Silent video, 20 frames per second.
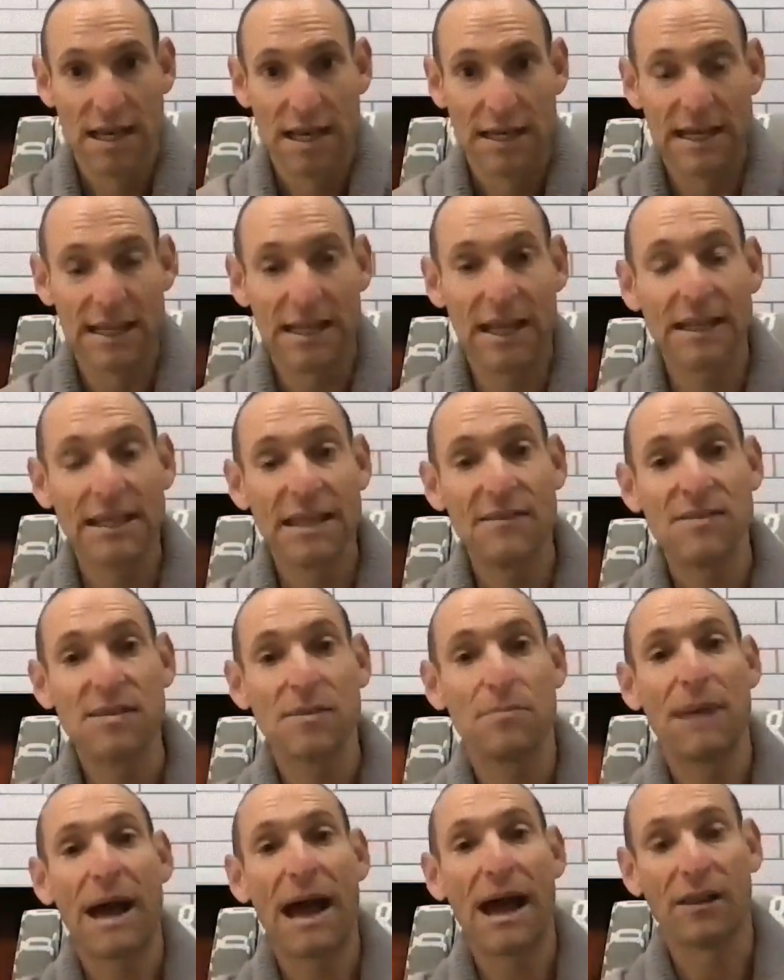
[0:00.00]
Now that leaves a
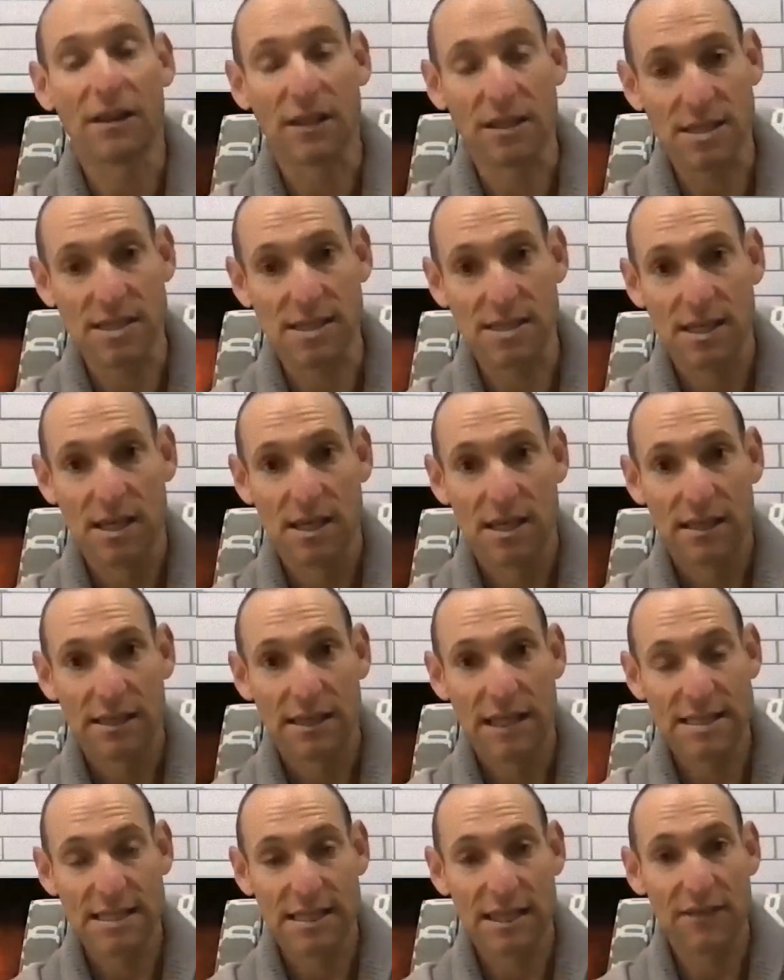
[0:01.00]
balance
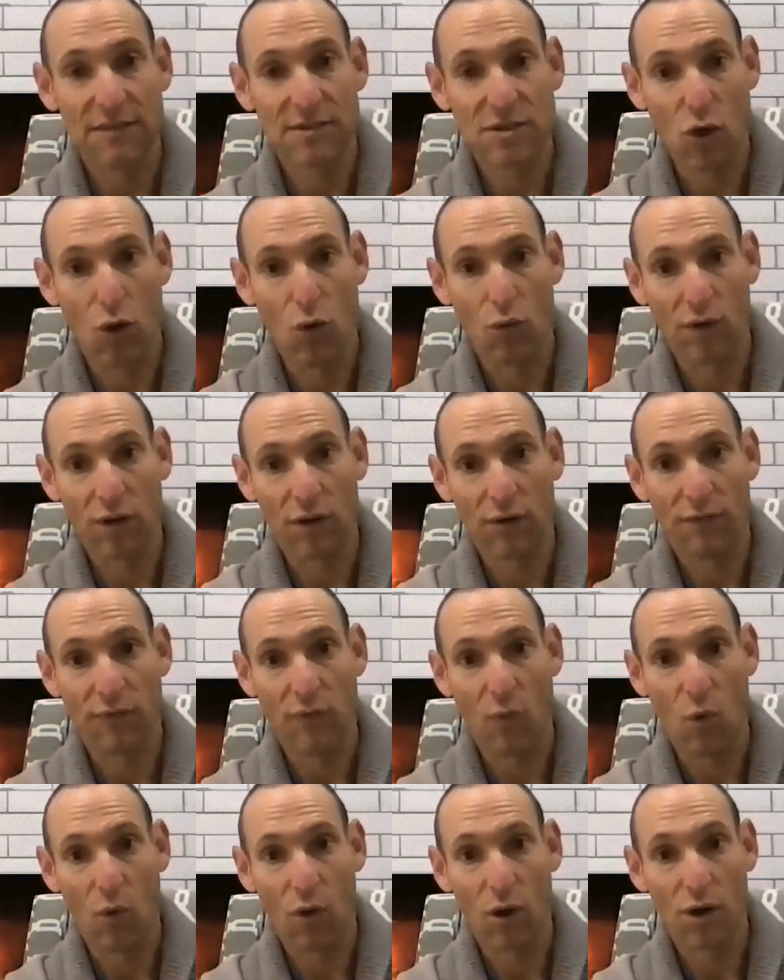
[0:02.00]
that's left over
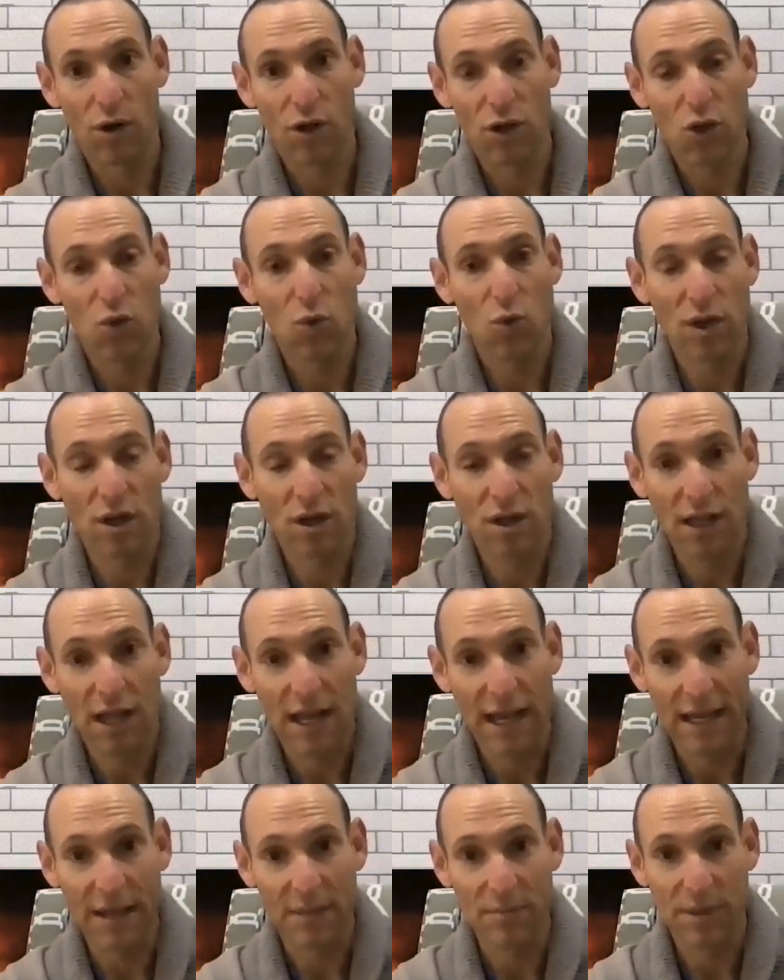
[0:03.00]
for you, the client.